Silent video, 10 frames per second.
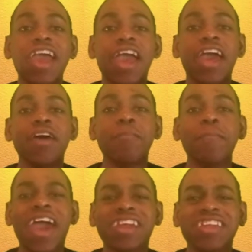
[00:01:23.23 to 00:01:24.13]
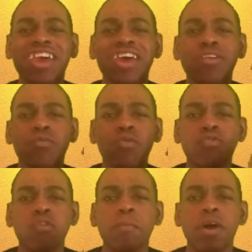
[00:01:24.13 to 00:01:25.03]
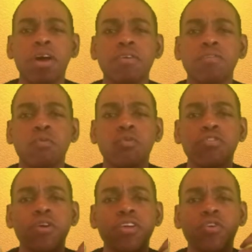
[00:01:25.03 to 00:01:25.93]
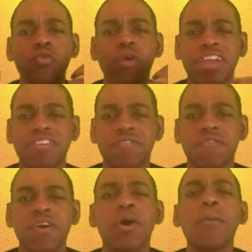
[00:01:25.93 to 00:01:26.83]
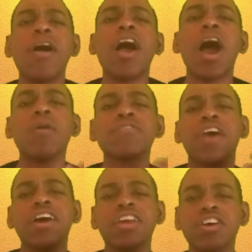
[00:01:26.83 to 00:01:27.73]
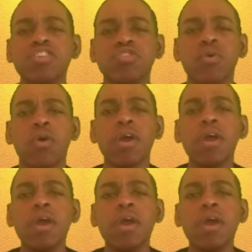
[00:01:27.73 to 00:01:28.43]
And back then, the Russo brothers was going to direct this film. I was kind of unsure